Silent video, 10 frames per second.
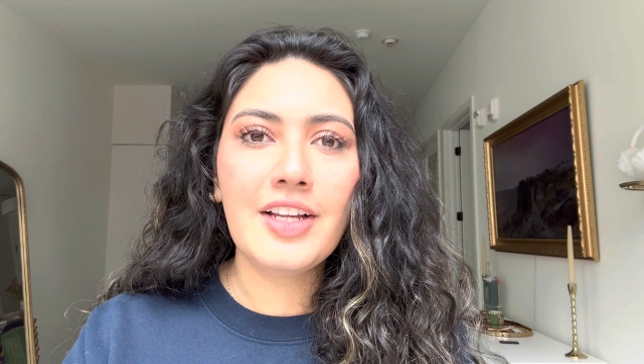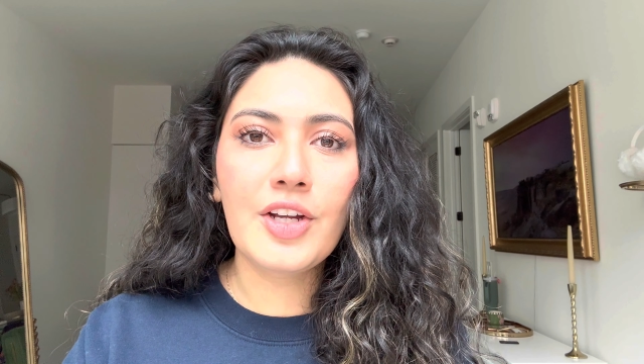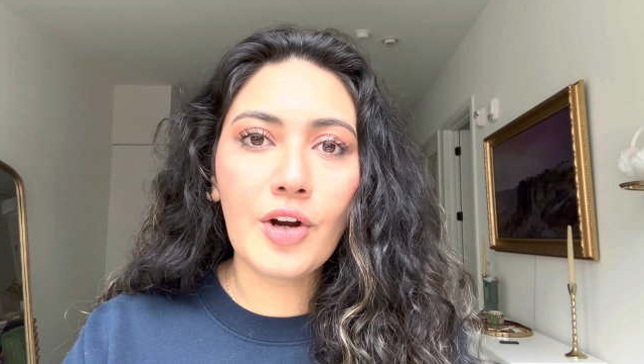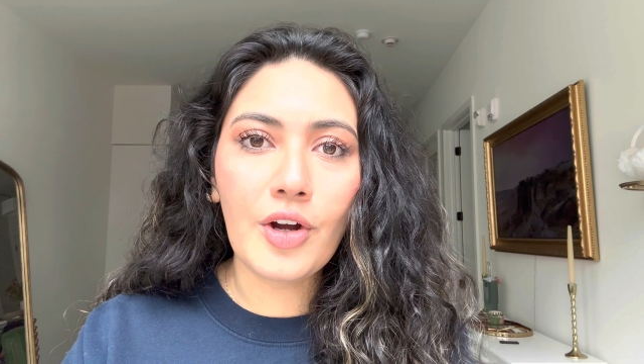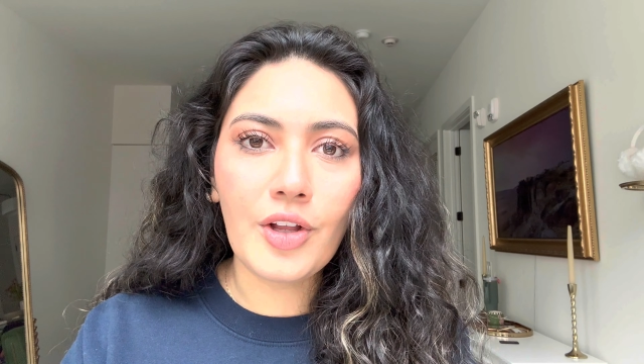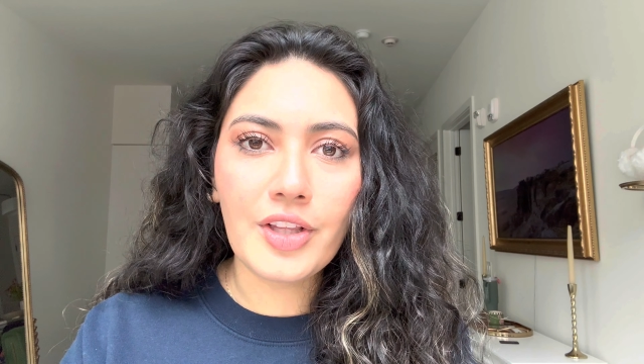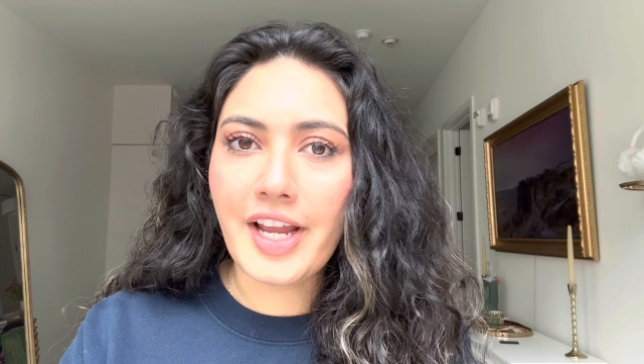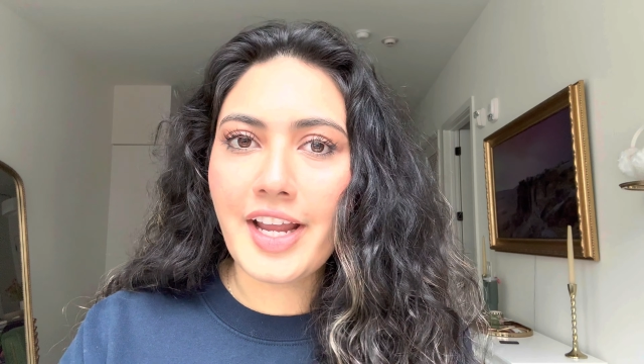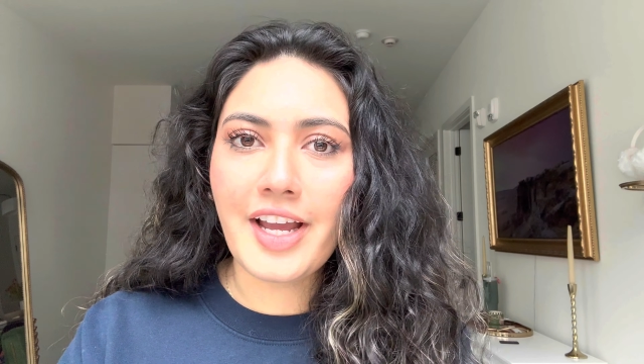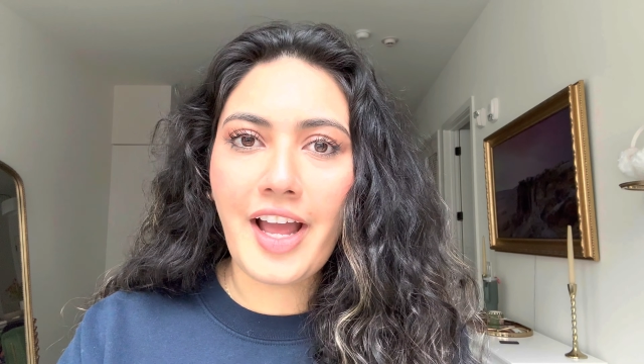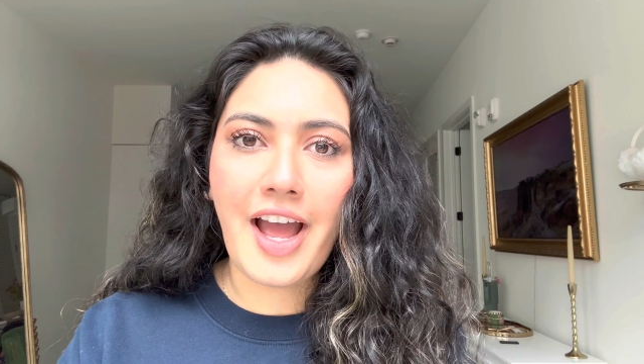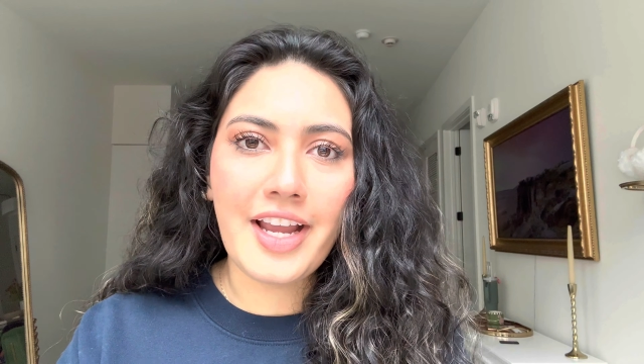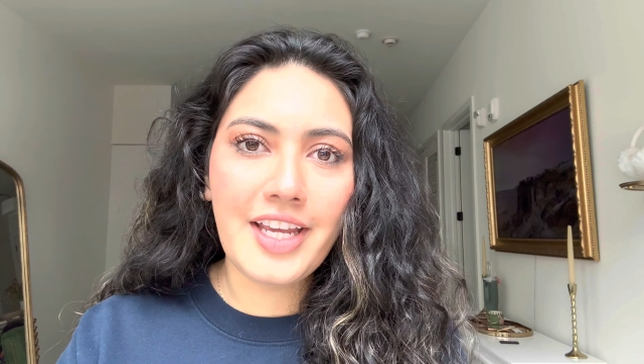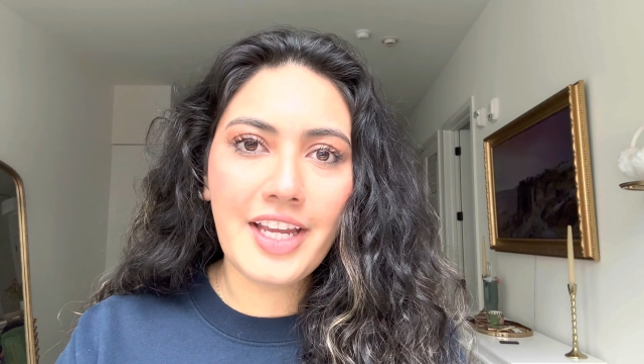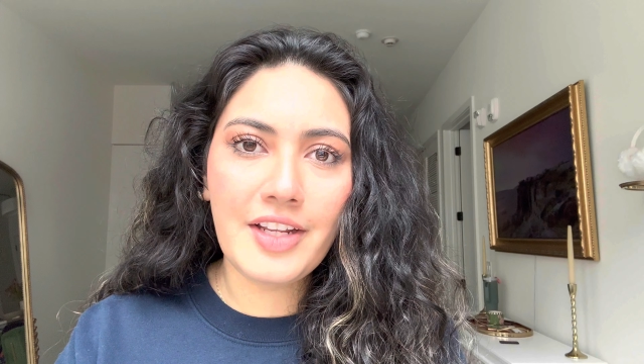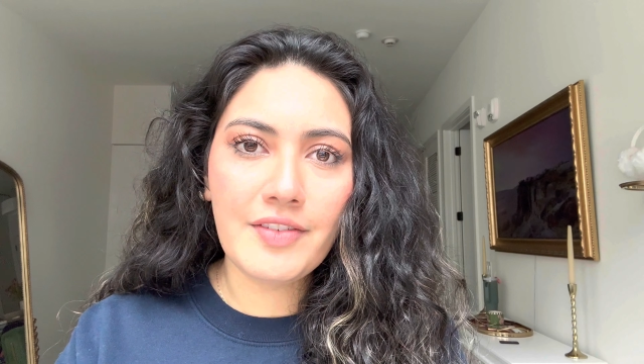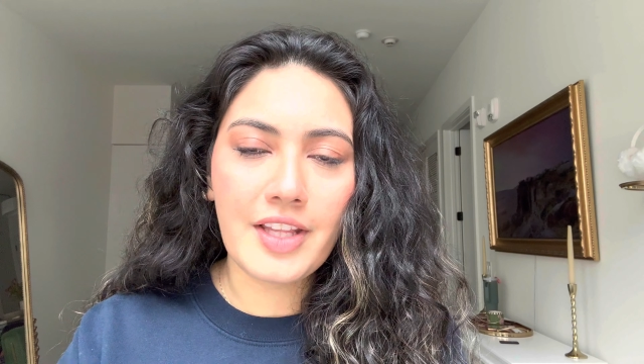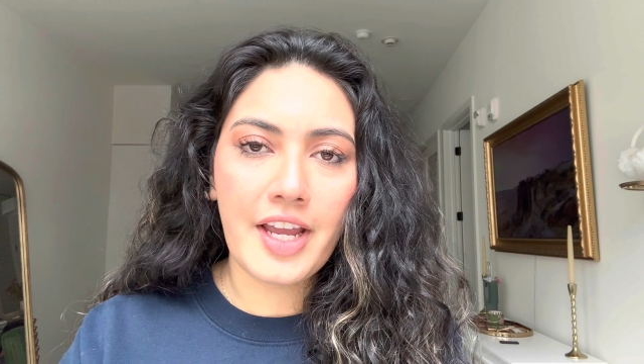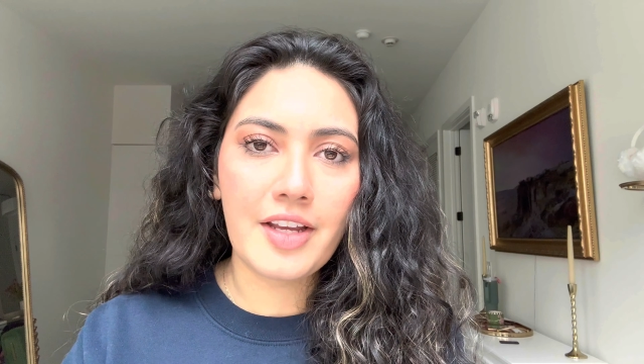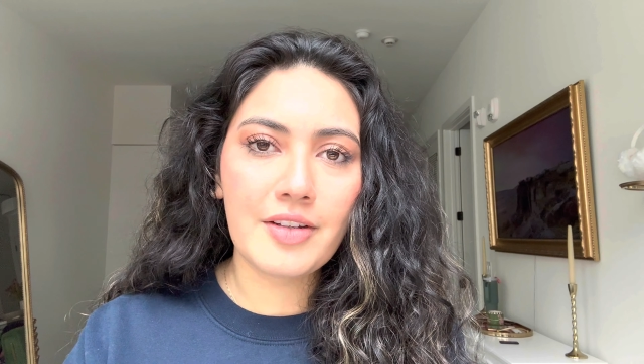girl, like I can't even
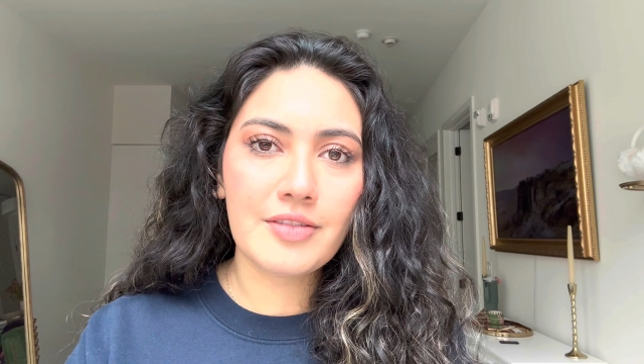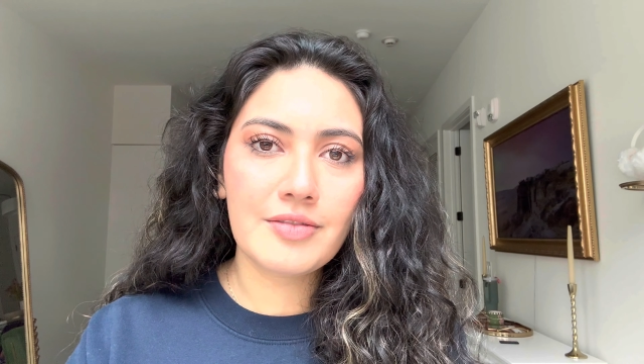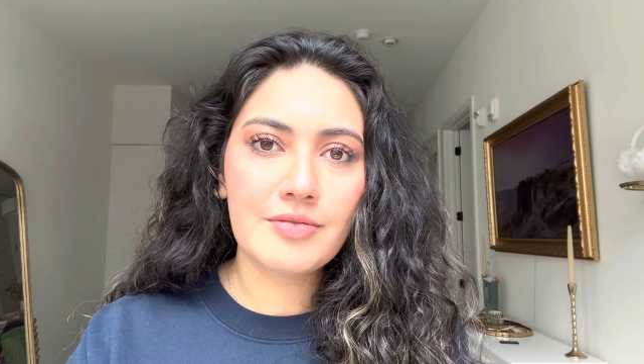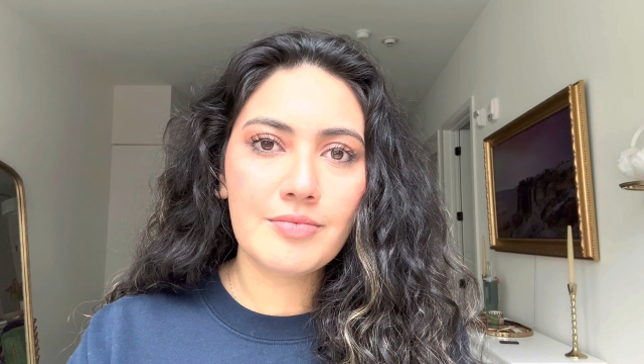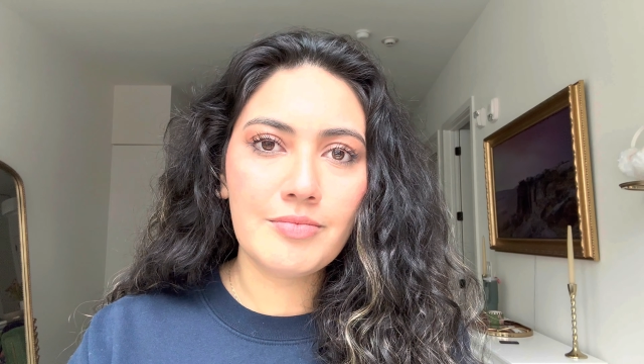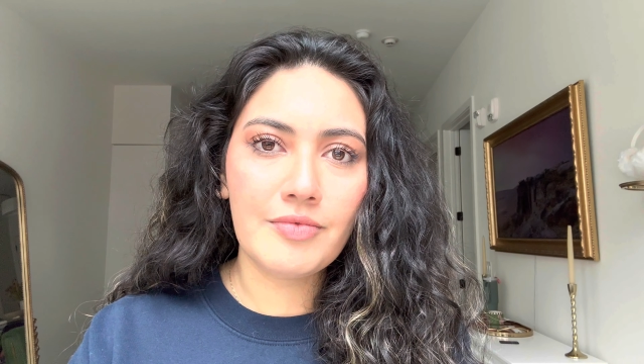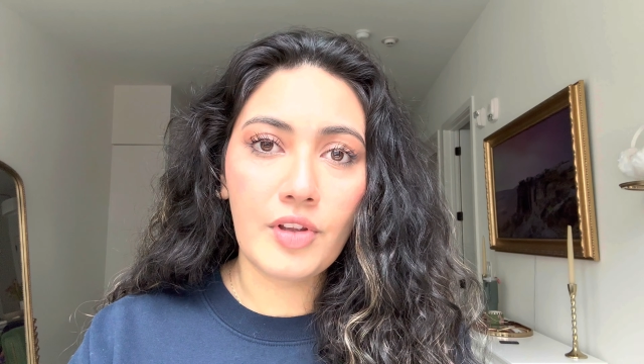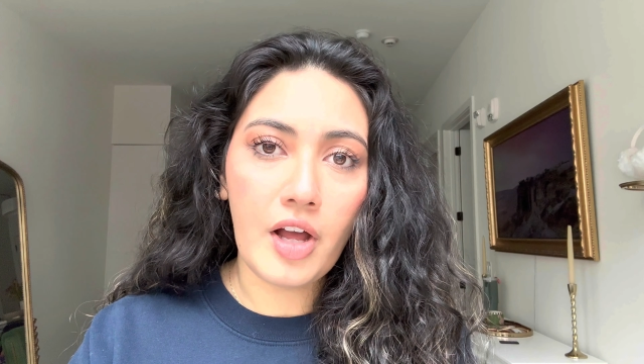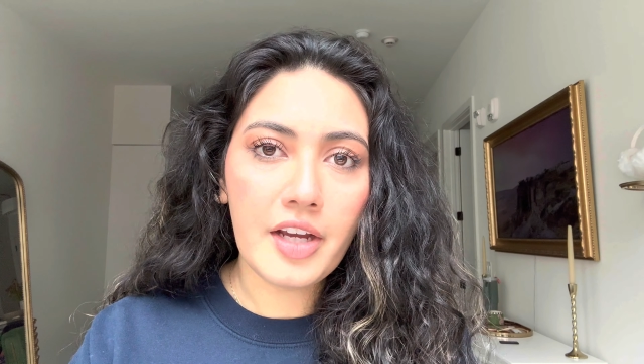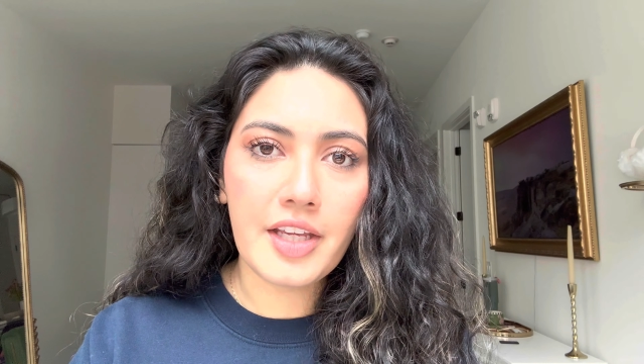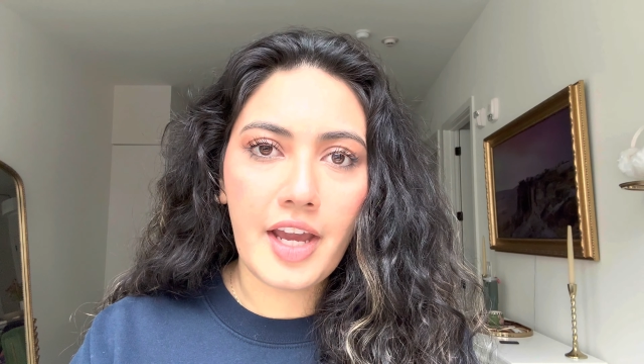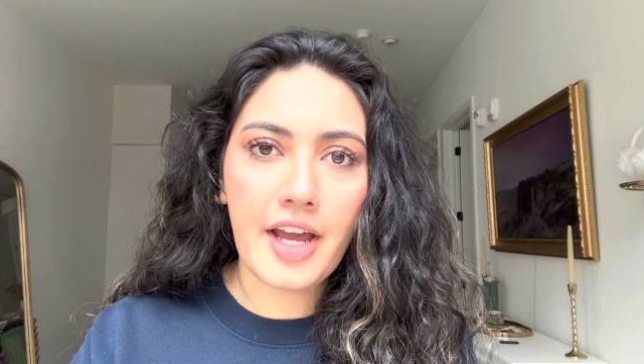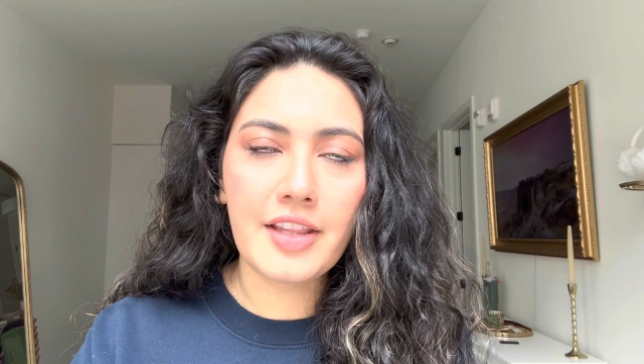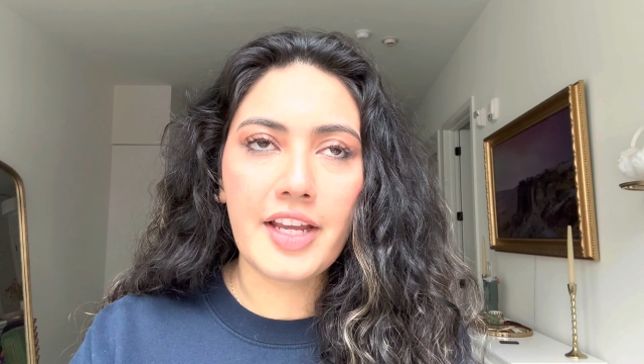like vlog yet.